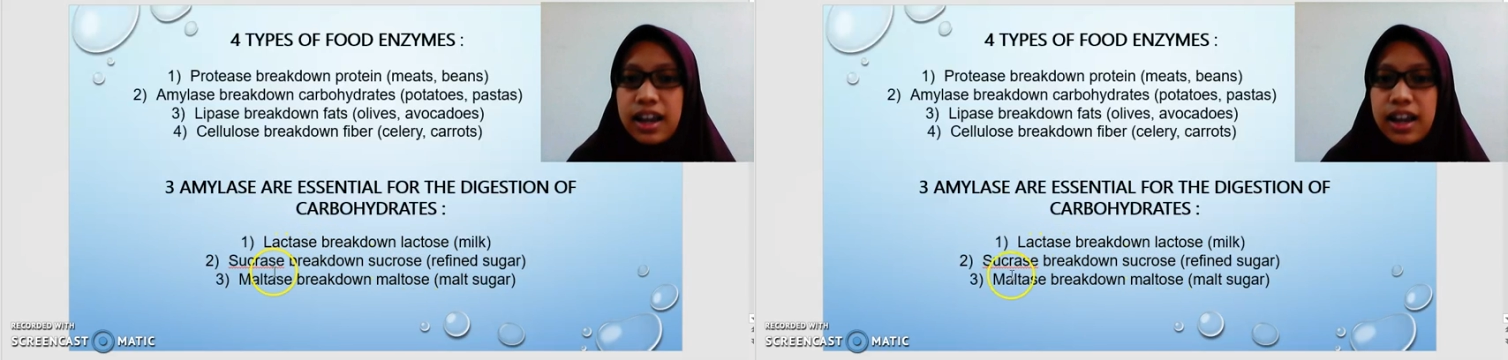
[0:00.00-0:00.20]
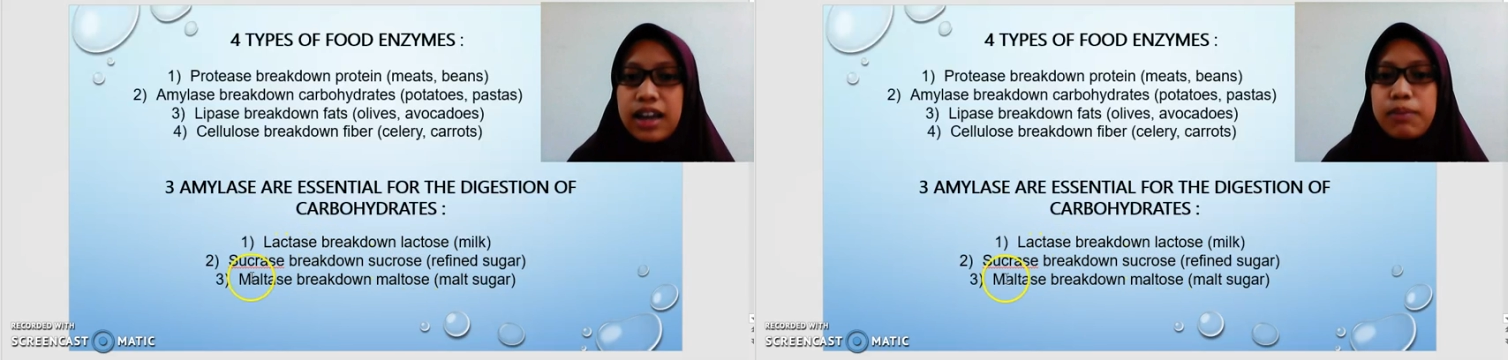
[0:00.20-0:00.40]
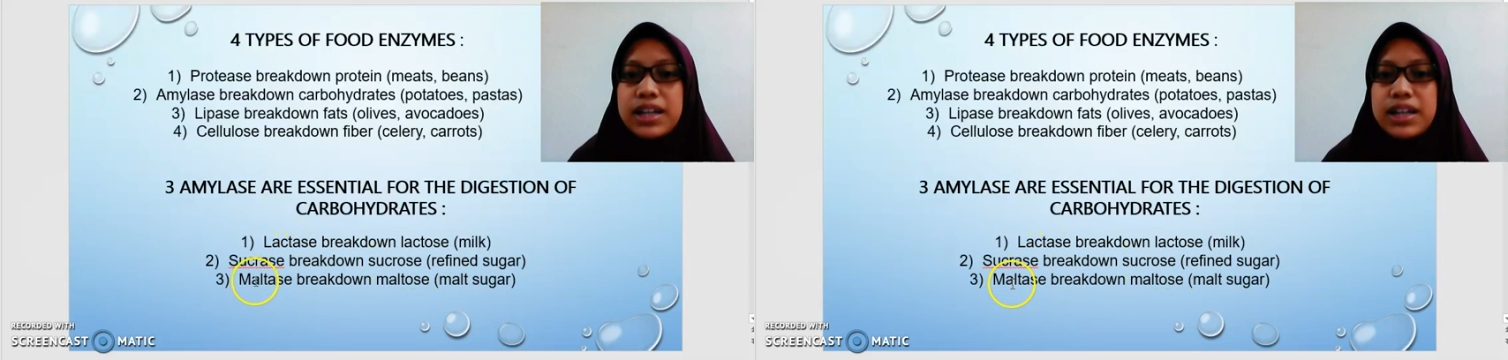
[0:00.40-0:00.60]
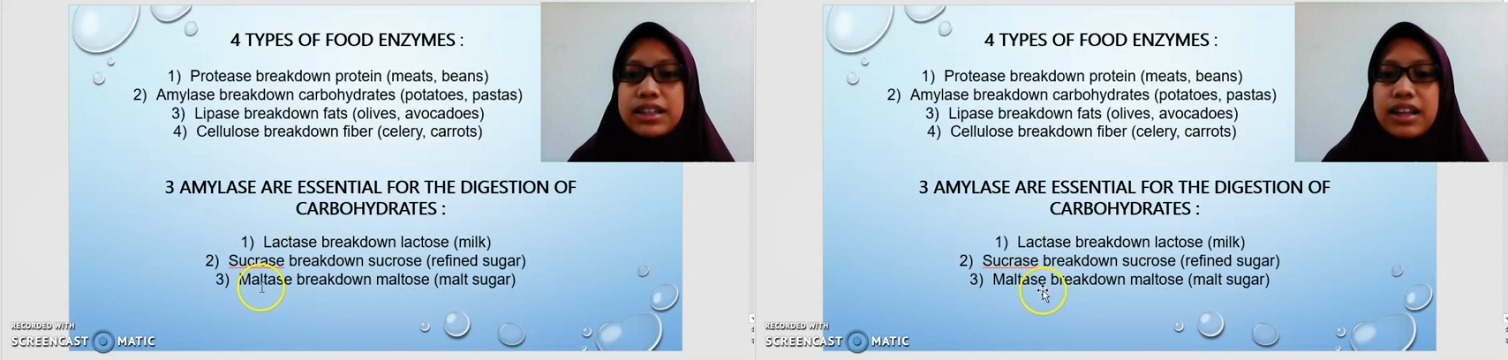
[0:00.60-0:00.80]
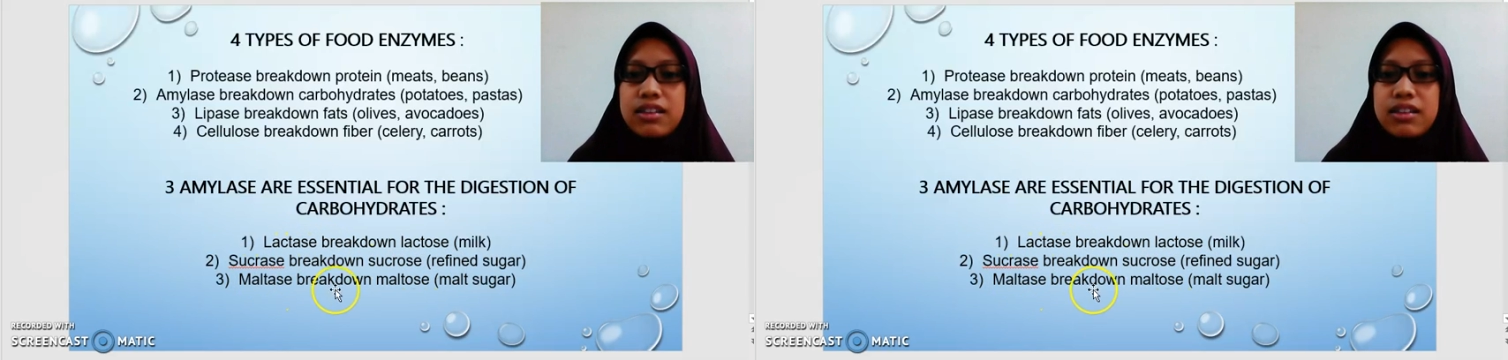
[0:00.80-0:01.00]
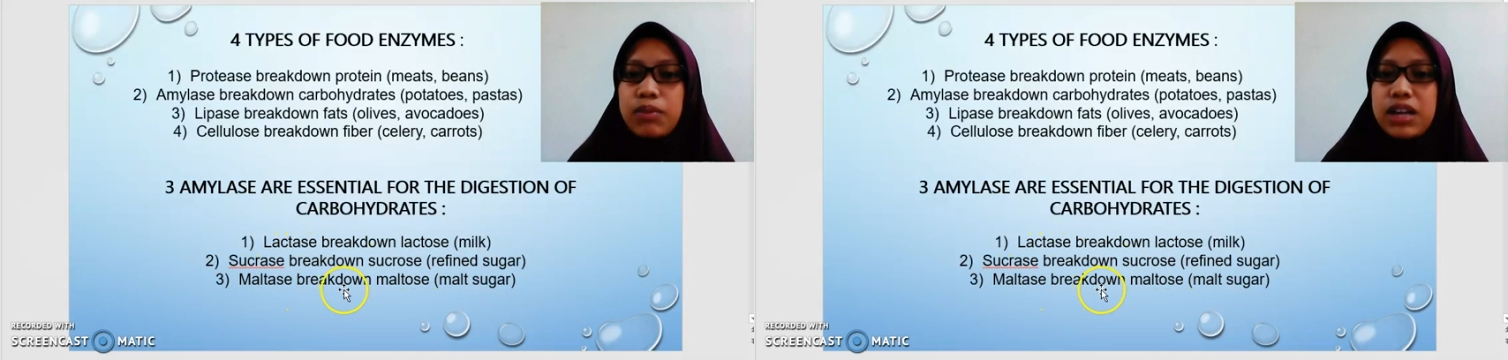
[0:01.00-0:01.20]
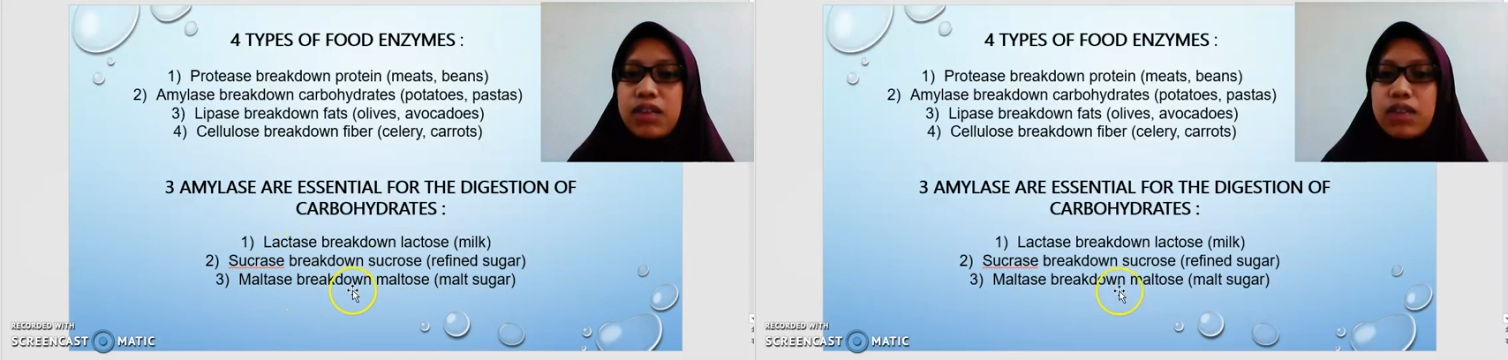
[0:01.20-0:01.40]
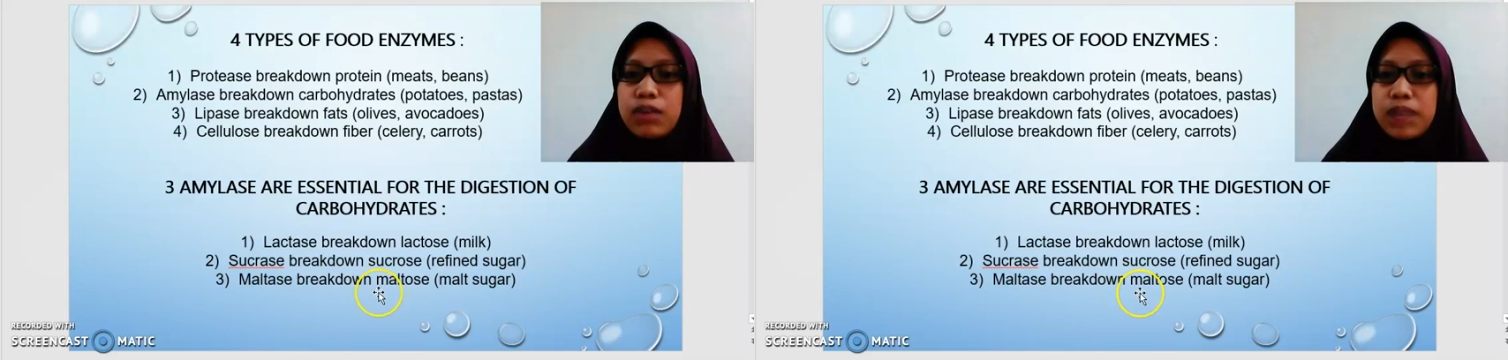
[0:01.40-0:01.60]
And maltase break
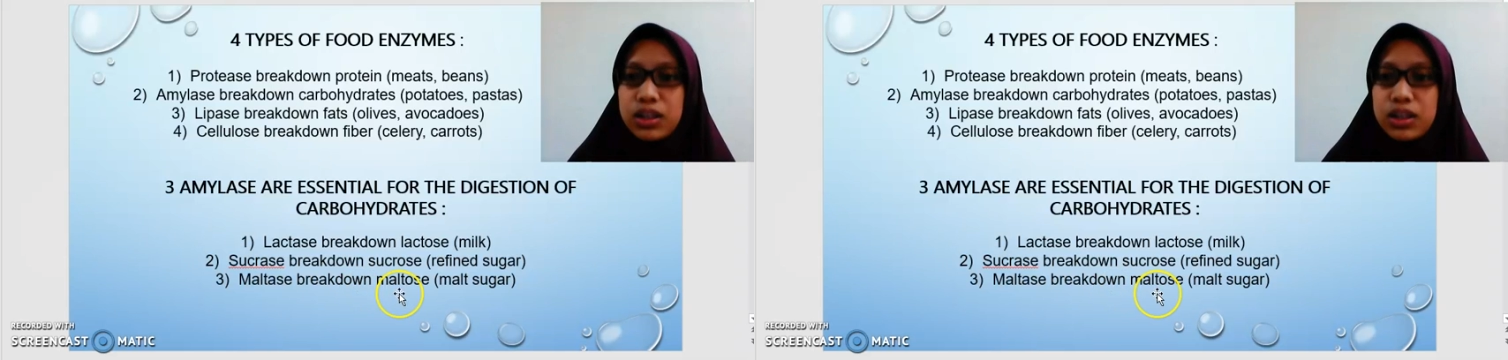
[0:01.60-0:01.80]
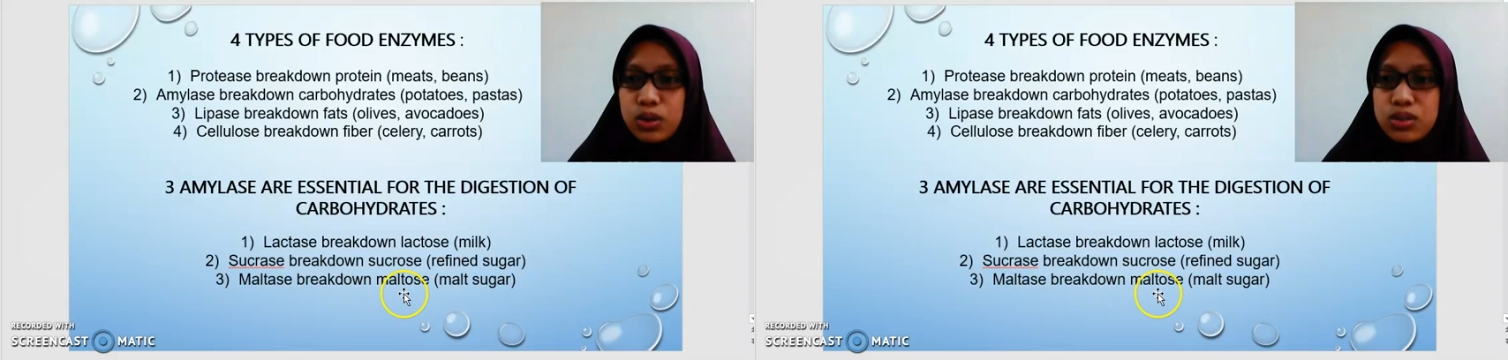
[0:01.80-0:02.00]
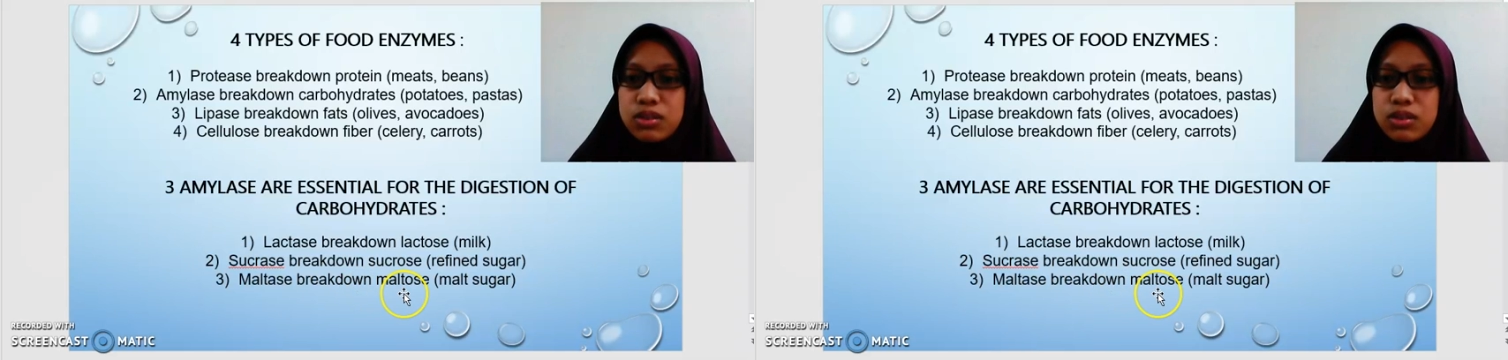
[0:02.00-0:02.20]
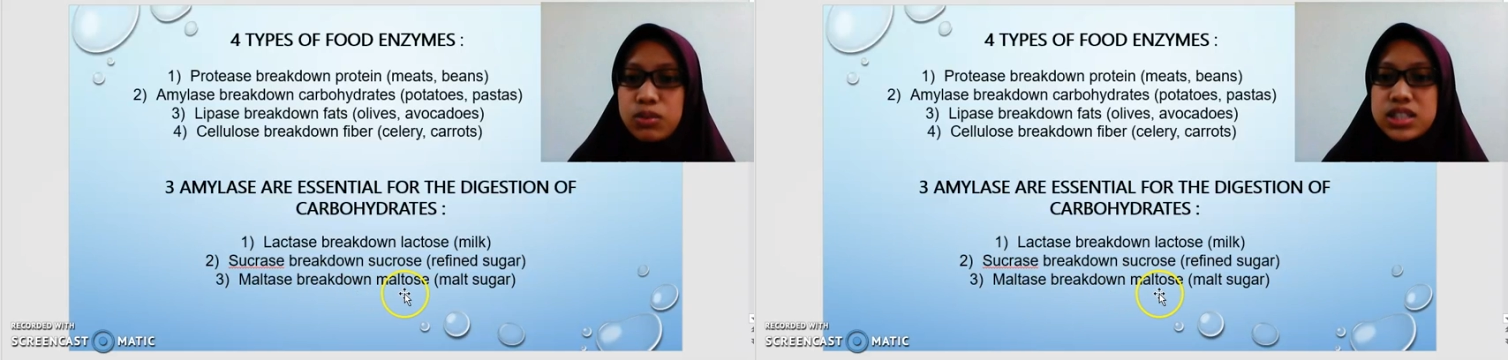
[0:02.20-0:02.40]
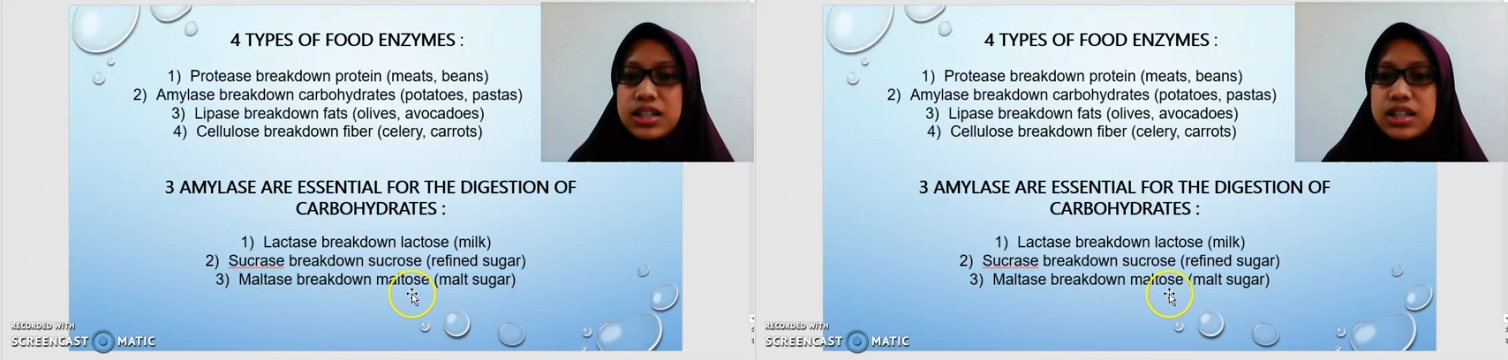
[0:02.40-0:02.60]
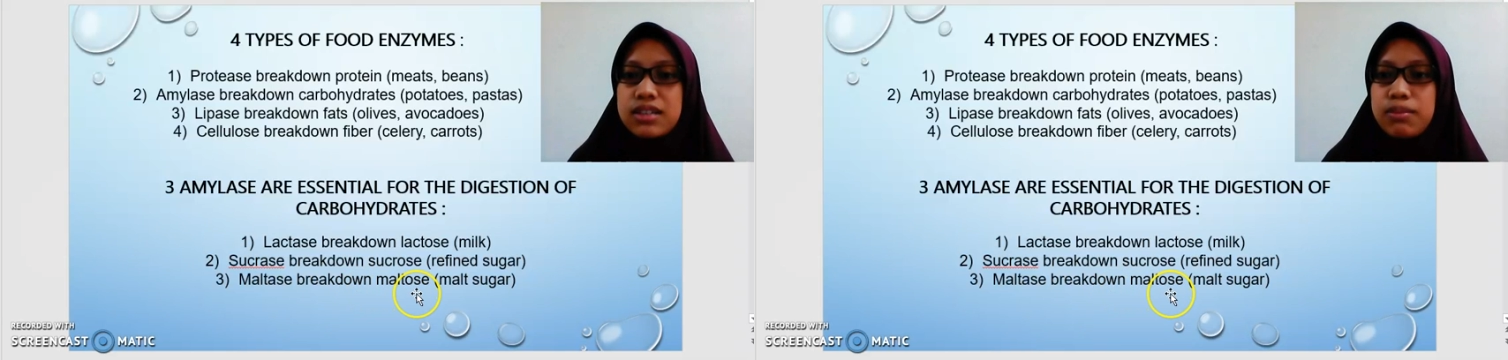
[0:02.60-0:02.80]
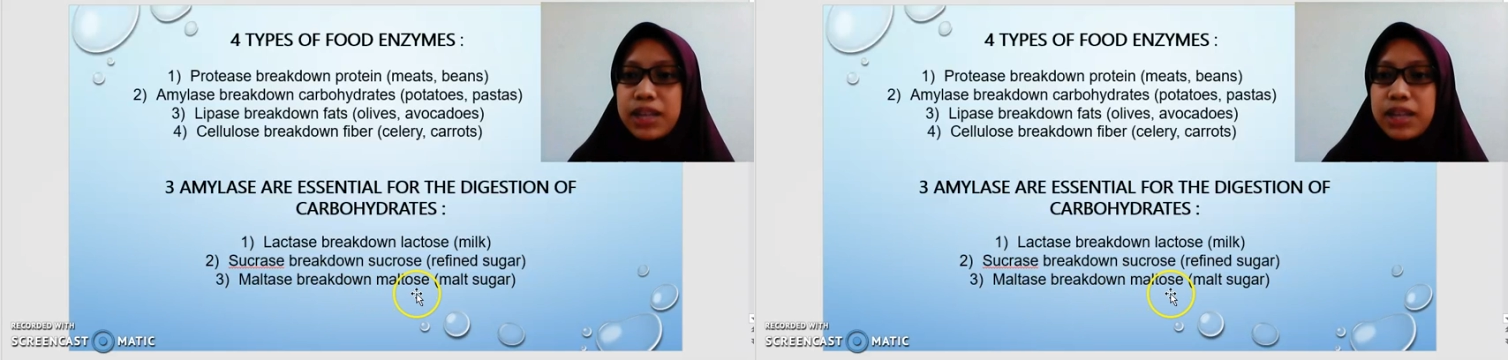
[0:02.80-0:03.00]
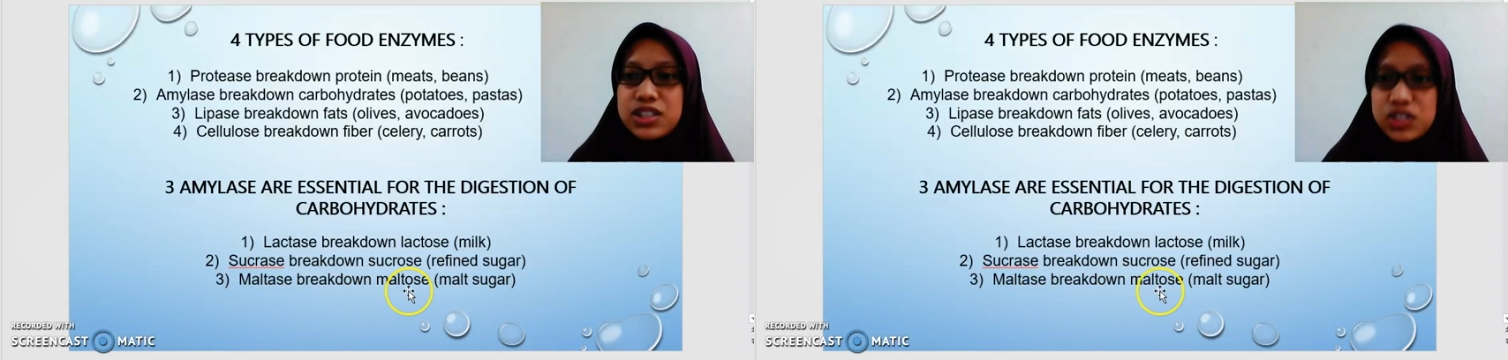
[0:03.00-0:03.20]
down maltose, which is
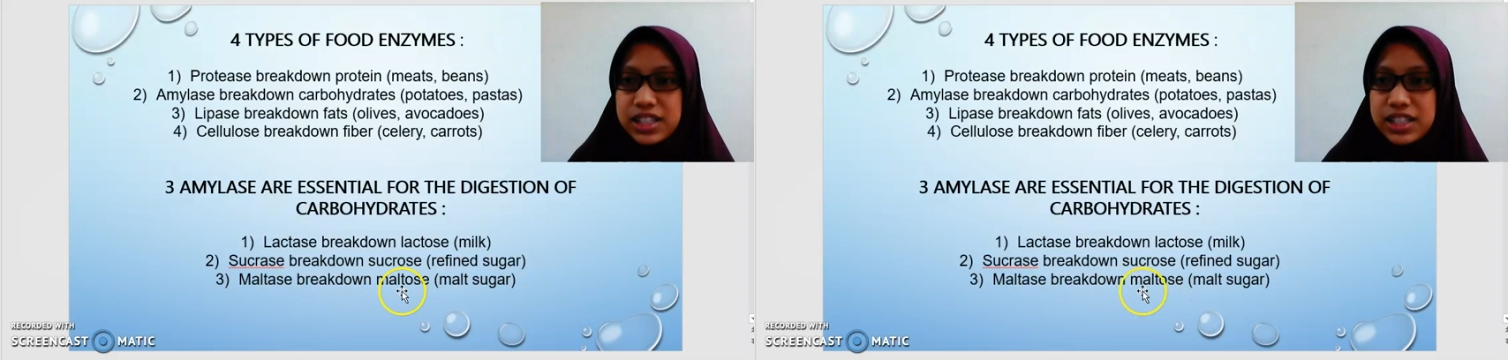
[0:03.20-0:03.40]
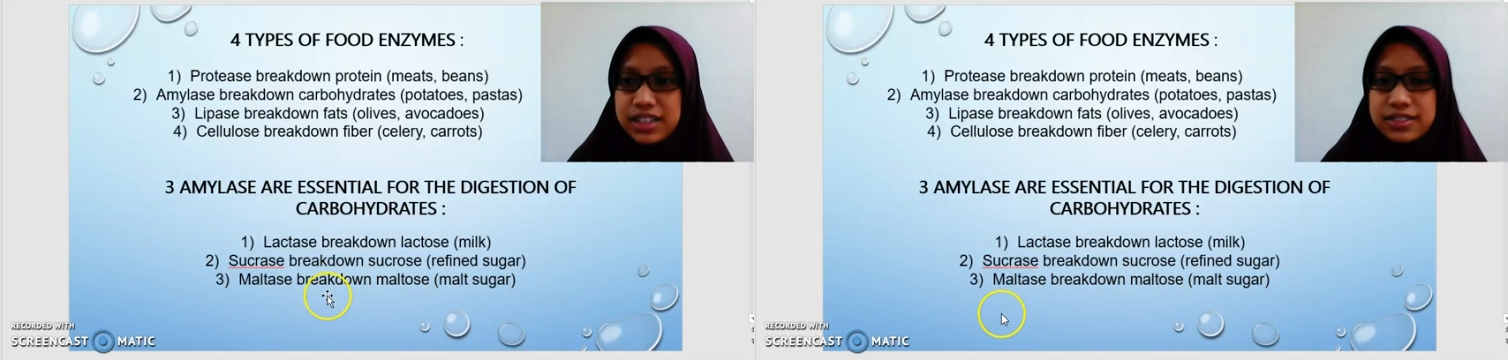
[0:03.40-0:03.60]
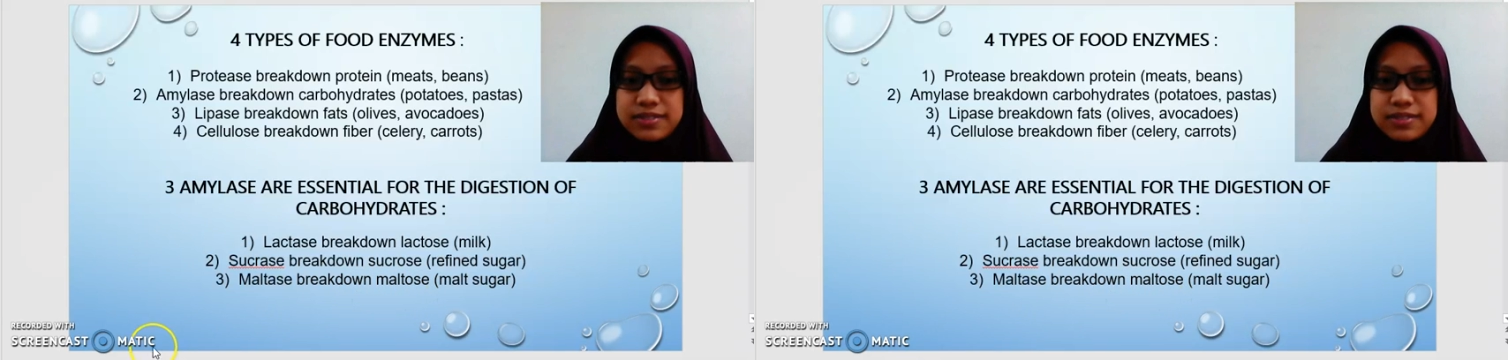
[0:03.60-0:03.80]
malt sugar.